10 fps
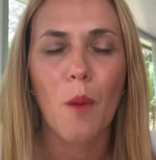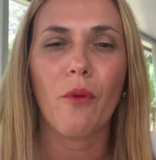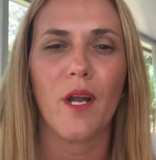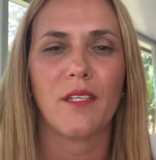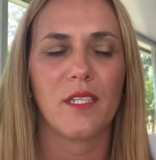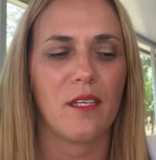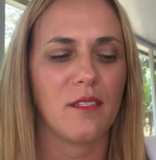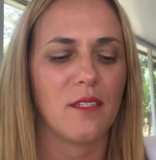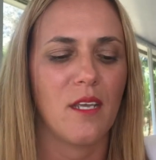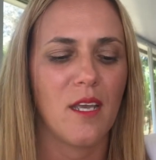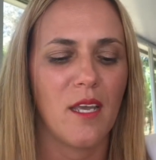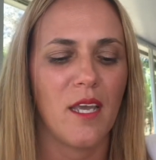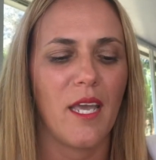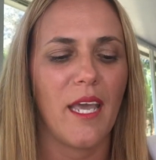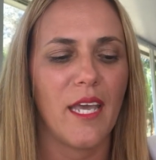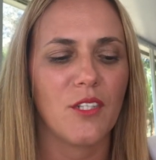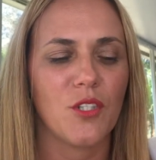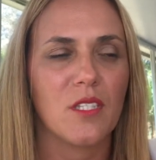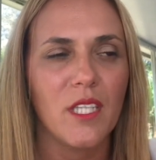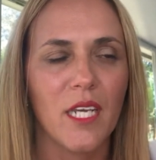process and
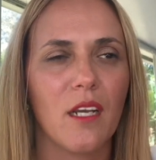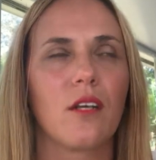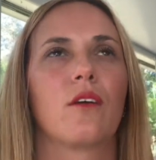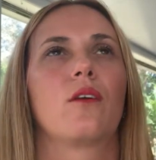just think,